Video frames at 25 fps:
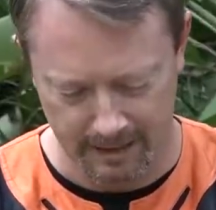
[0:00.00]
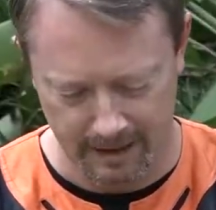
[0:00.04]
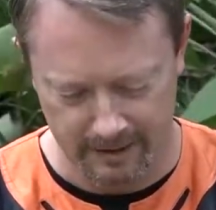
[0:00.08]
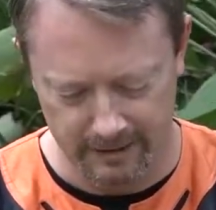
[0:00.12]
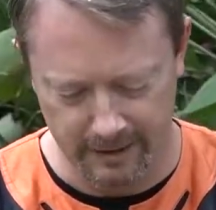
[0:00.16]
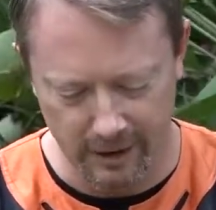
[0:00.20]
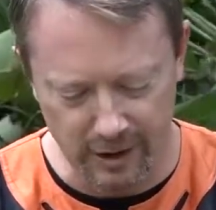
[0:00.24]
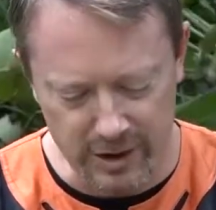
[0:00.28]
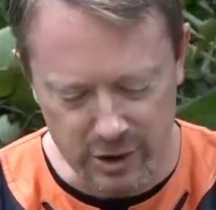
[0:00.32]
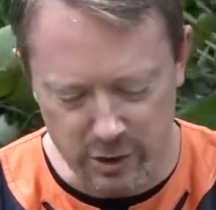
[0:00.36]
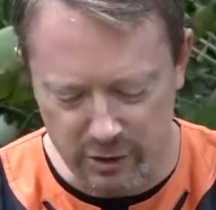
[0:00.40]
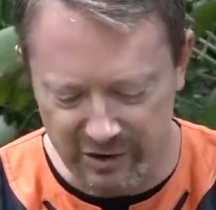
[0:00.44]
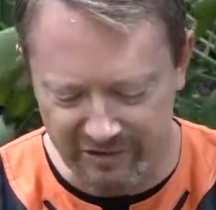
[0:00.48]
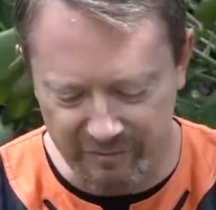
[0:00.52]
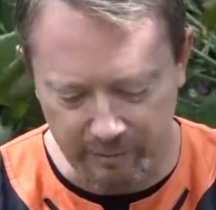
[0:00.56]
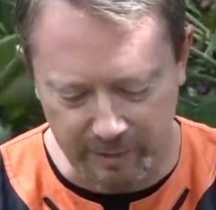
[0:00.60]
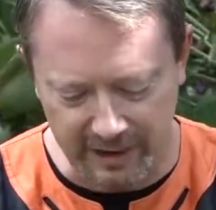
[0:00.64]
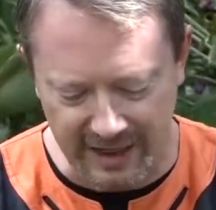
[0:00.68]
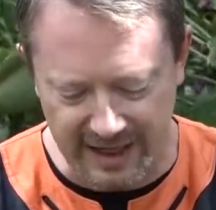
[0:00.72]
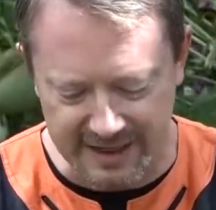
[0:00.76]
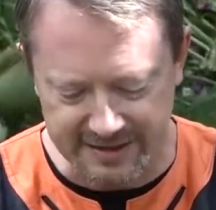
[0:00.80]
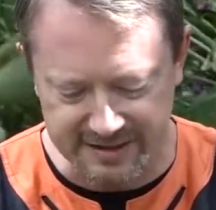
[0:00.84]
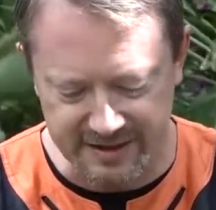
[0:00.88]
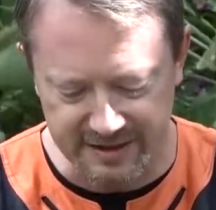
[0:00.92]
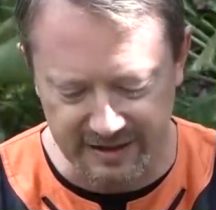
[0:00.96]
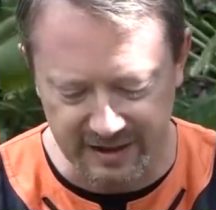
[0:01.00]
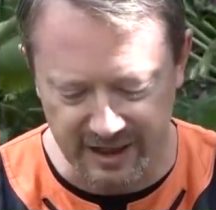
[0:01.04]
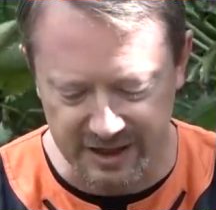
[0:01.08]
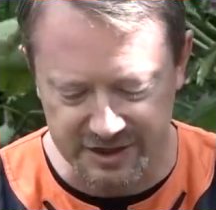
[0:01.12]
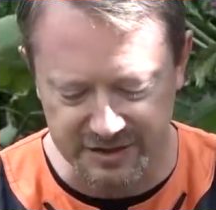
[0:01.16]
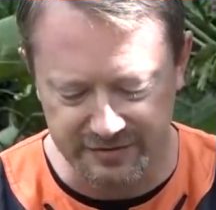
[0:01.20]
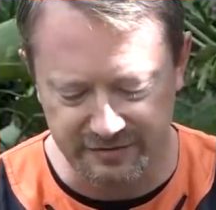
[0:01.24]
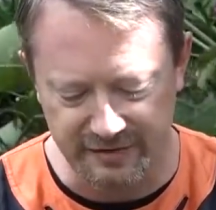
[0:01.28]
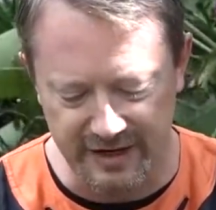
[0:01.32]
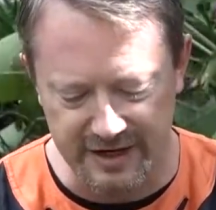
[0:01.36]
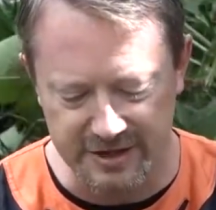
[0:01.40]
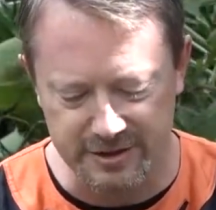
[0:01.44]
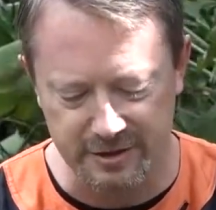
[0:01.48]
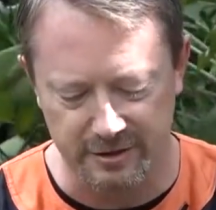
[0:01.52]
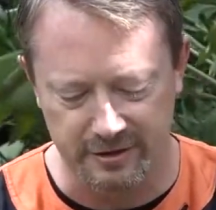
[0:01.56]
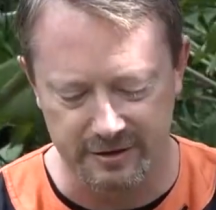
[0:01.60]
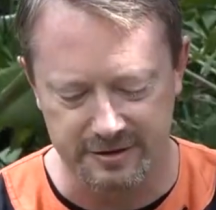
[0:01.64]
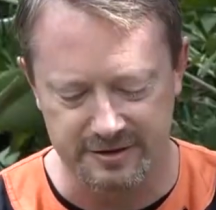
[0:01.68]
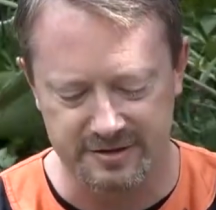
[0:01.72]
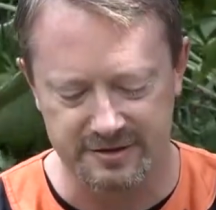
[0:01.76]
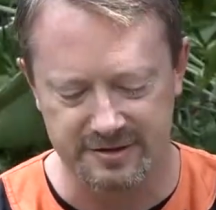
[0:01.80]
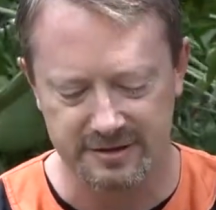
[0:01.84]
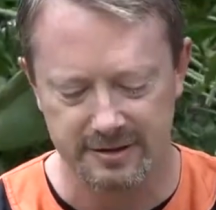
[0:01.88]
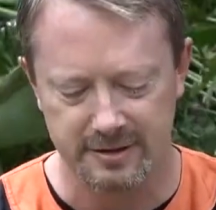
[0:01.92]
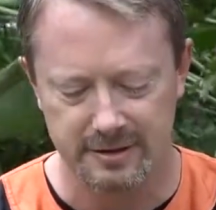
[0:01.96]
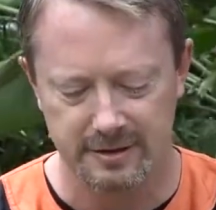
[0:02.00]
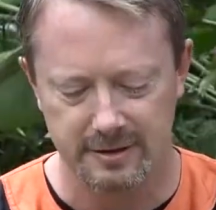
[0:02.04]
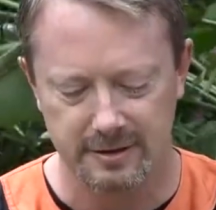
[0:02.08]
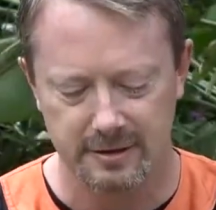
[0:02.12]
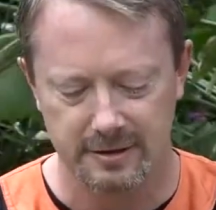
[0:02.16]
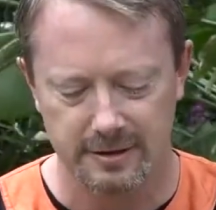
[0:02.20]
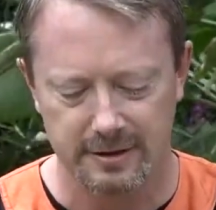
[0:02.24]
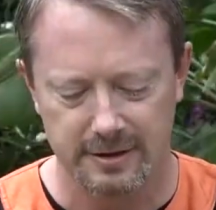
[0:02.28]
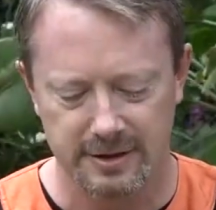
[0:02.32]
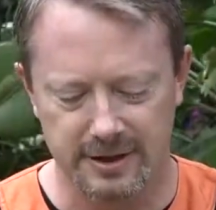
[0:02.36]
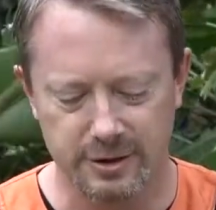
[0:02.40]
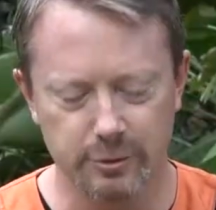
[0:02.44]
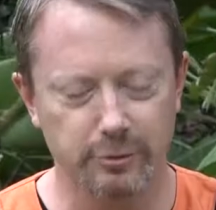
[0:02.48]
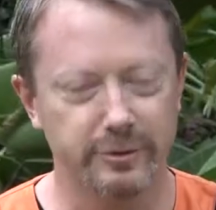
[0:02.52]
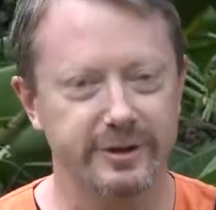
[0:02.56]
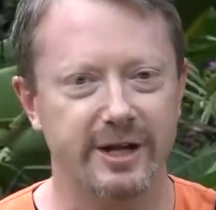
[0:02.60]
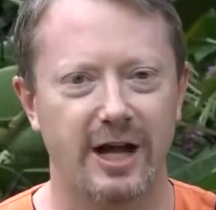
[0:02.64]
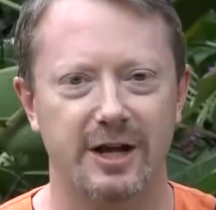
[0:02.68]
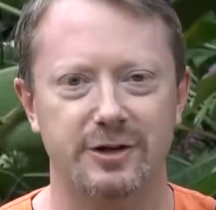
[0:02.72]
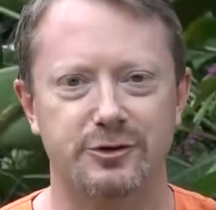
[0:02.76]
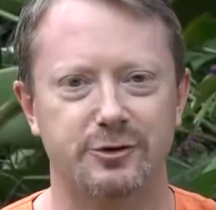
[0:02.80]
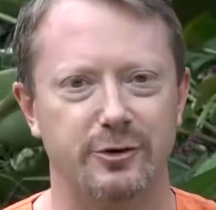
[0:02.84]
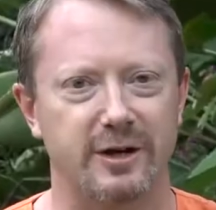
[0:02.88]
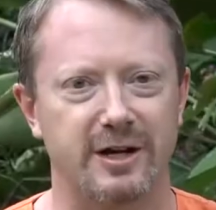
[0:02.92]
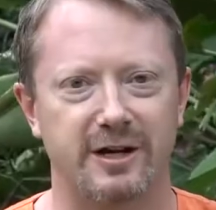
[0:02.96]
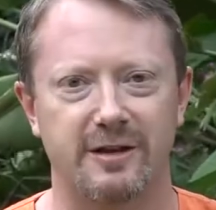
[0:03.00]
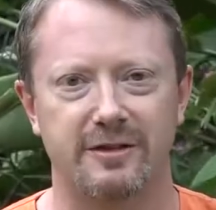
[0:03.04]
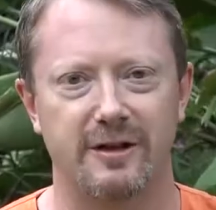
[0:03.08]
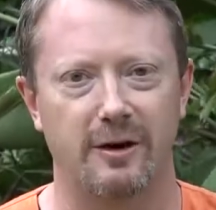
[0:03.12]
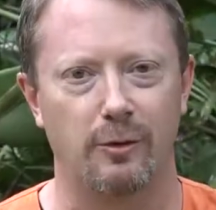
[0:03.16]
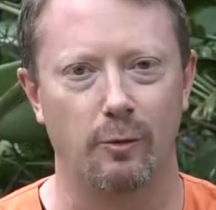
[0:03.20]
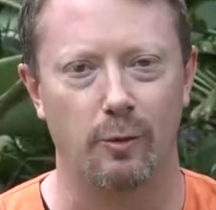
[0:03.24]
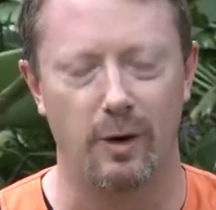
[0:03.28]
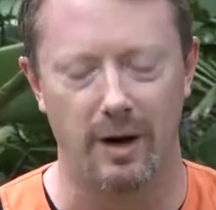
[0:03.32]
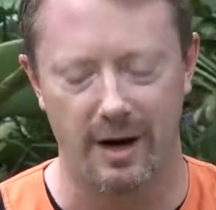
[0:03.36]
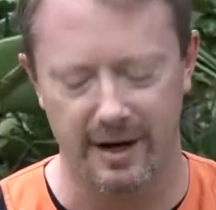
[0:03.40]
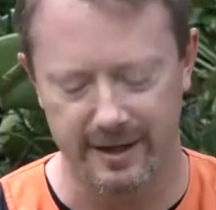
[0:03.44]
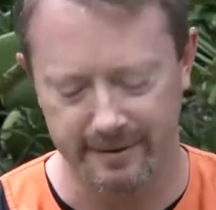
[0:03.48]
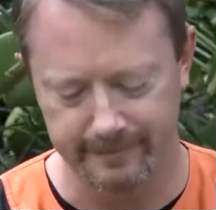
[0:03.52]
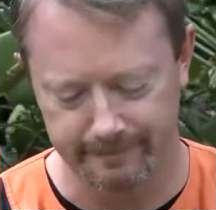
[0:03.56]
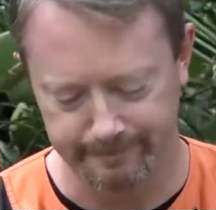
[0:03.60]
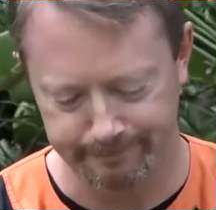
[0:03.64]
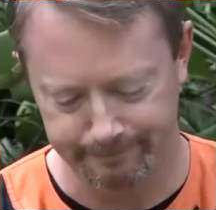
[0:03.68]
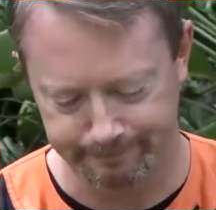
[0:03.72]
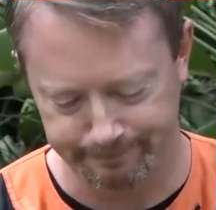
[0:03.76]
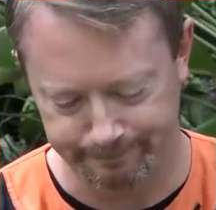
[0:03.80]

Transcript: Though you have planted lush vineyards, you will not drink their wine.